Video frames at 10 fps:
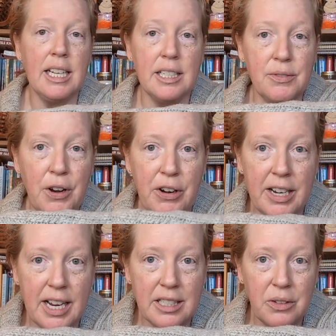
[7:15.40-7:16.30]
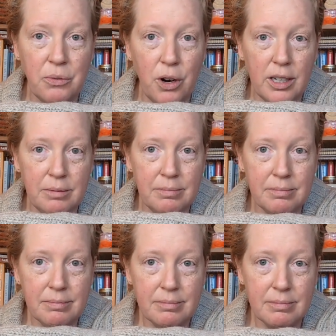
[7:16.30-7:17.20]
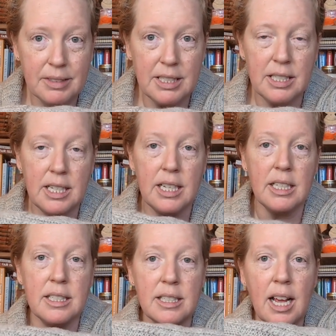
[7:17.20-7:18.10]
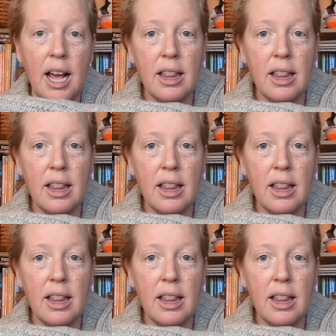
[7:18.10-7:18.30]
It is very nice and warm. This is